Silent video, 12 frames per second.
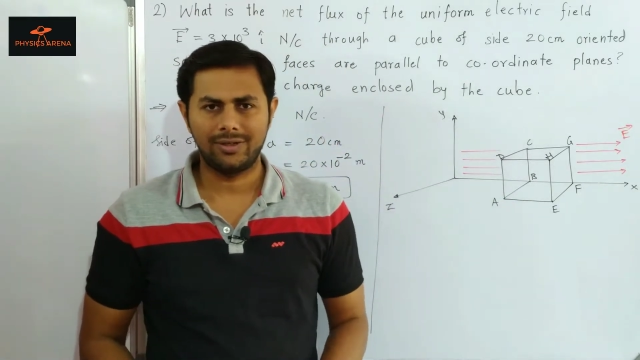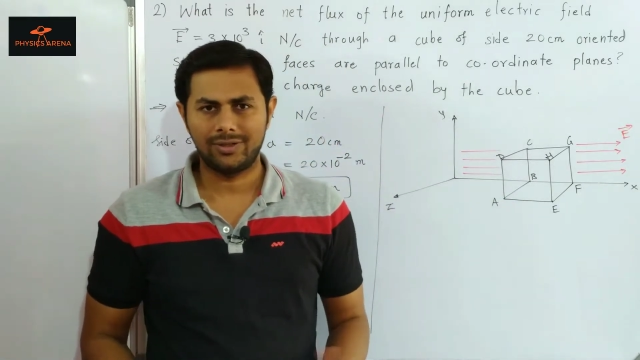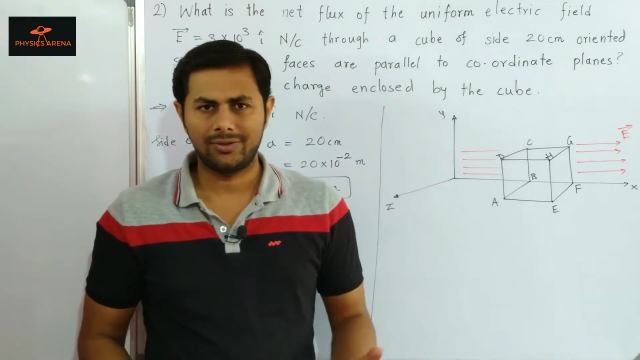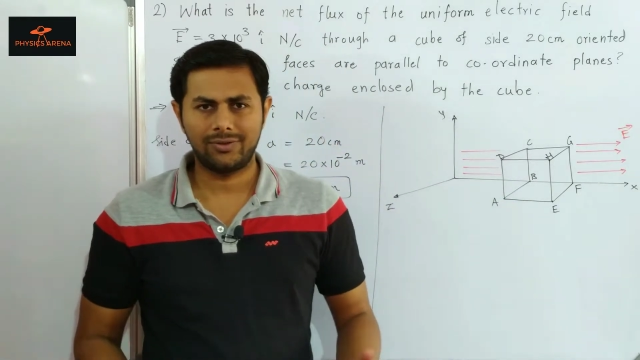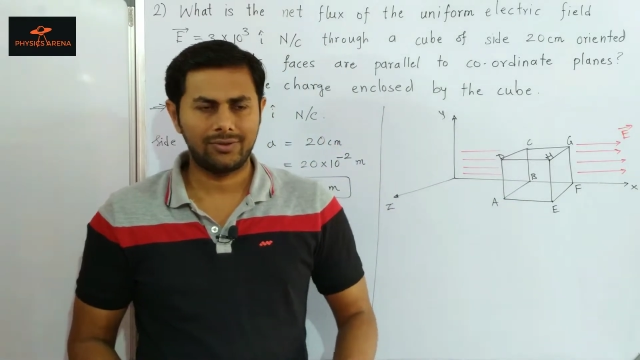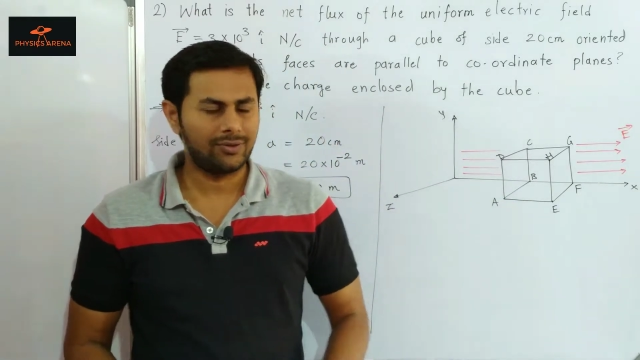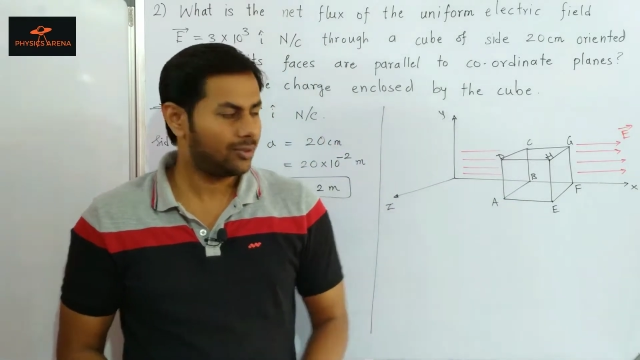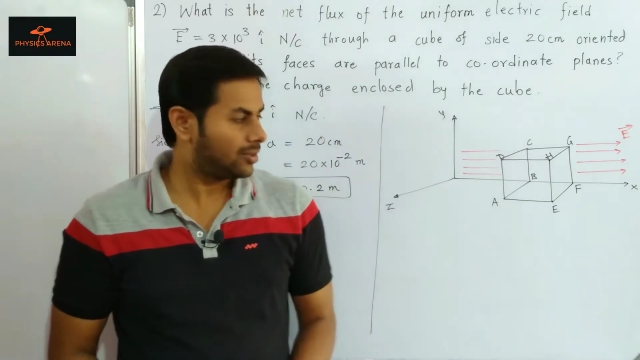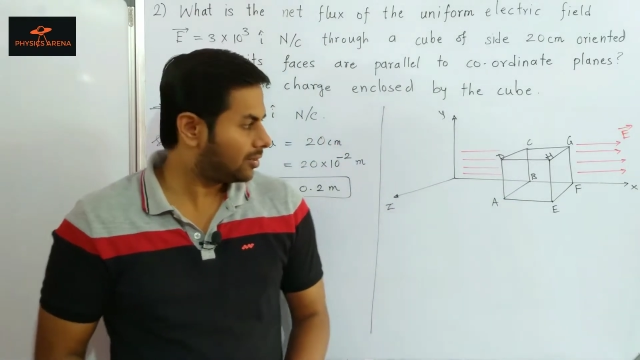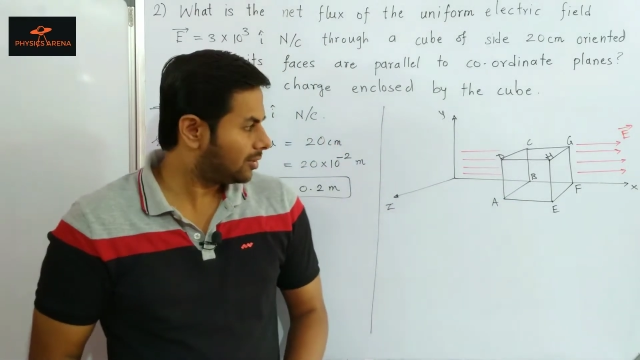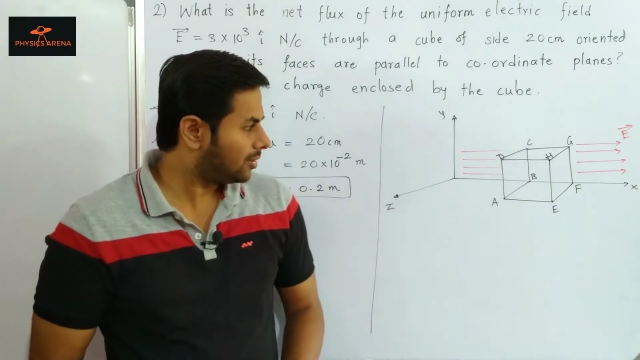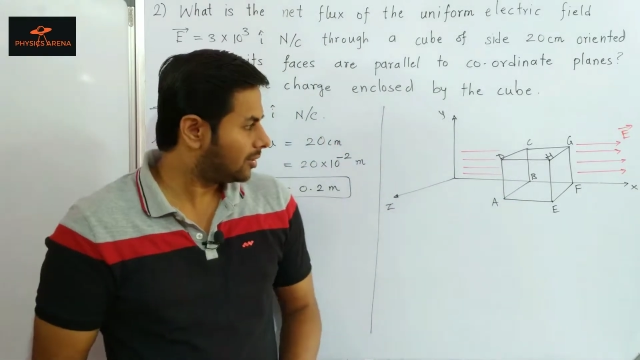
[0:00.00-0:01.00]
So
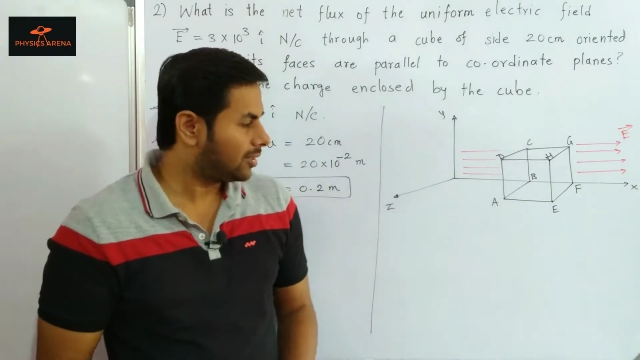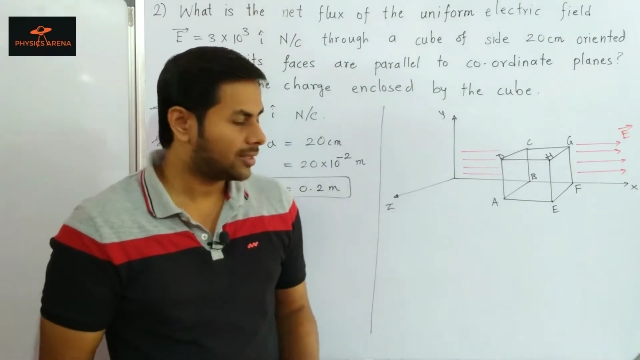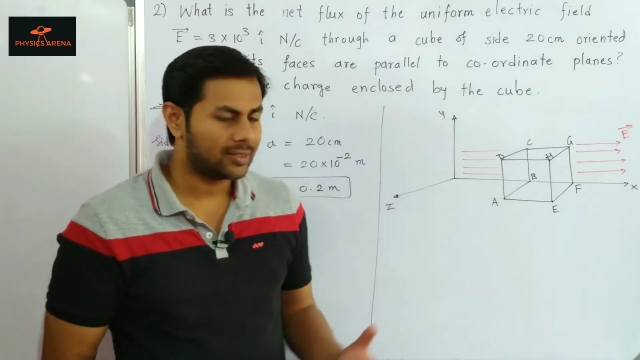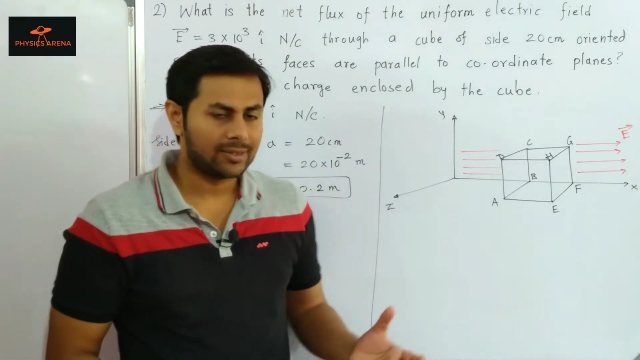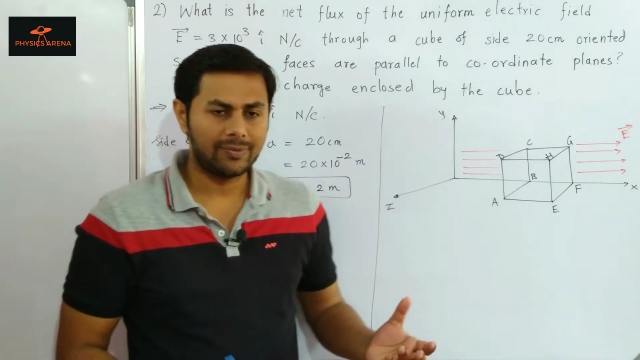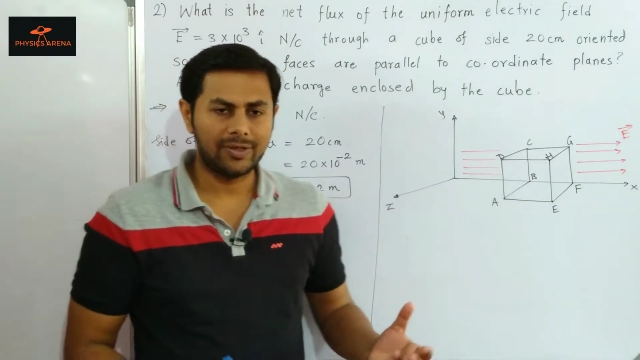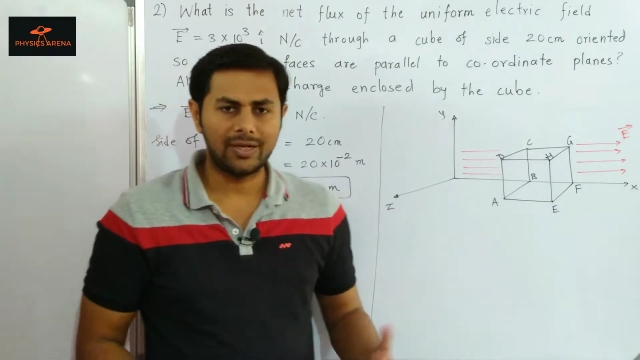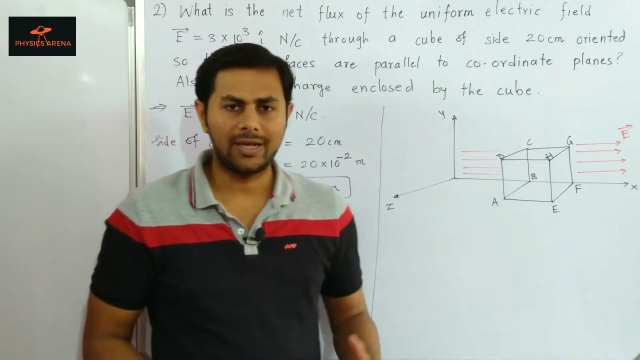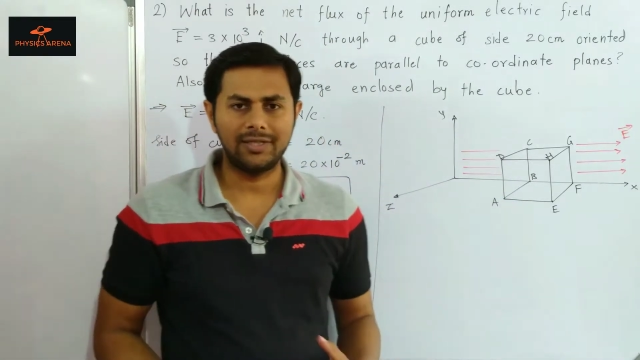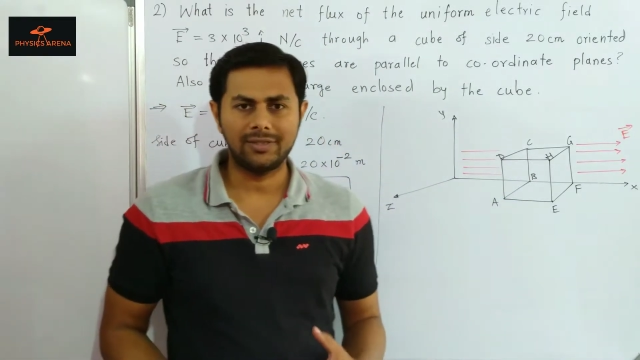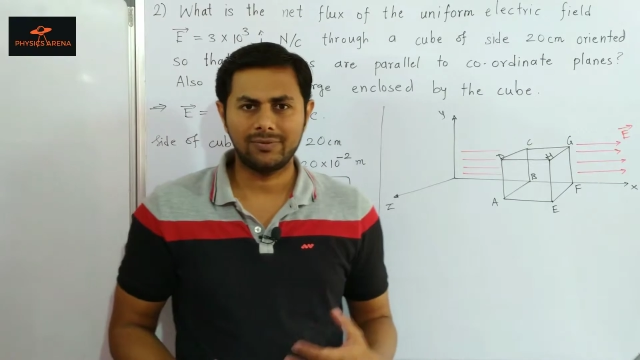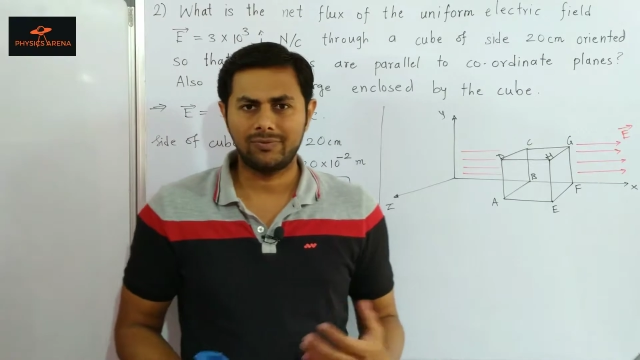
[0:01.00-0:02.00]
electric field lines